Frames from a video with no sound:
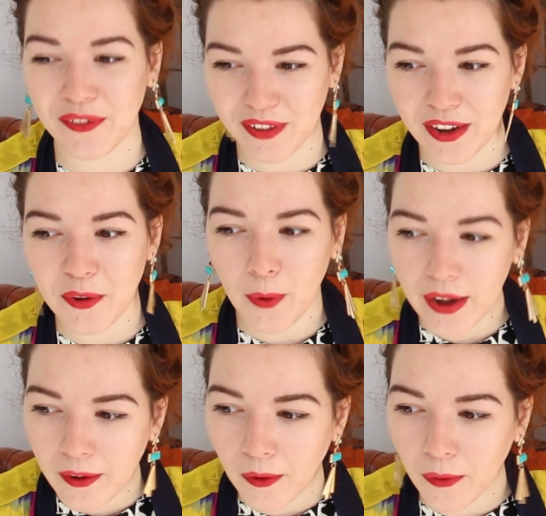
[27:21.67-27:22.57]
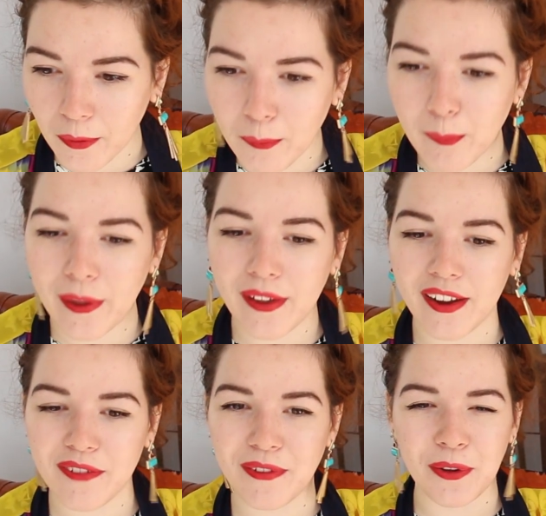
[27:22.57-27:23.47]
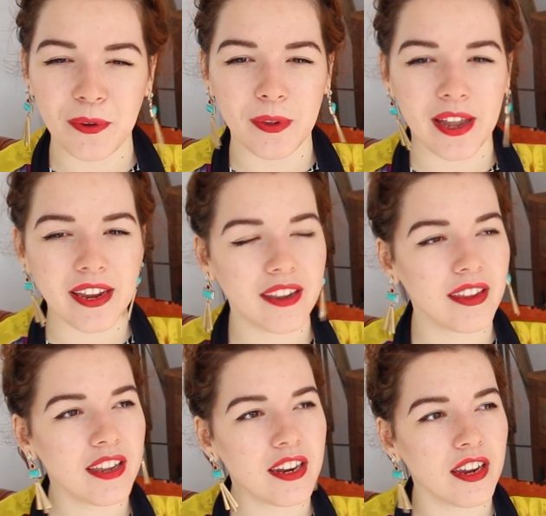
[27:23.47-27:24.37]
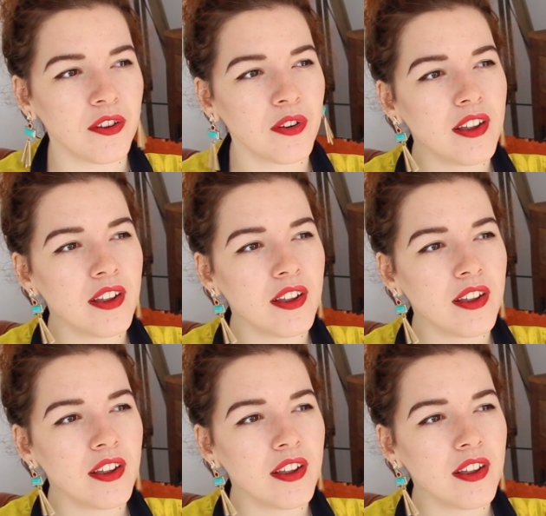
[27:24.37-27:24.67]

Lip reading: It was like quite long, but I feel like, you know,